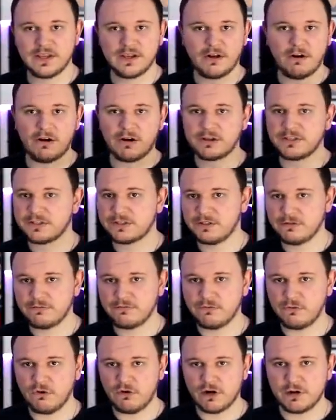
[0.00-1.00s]
article
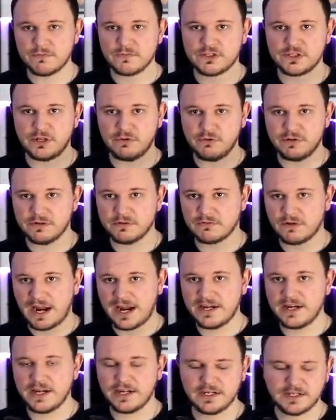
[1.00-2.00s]
form, so in
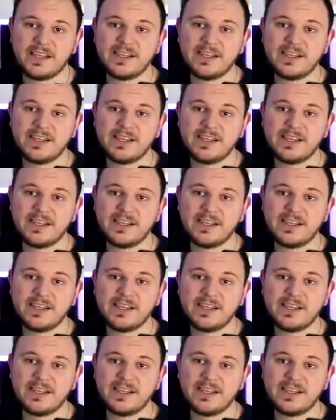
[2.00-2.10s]
writing.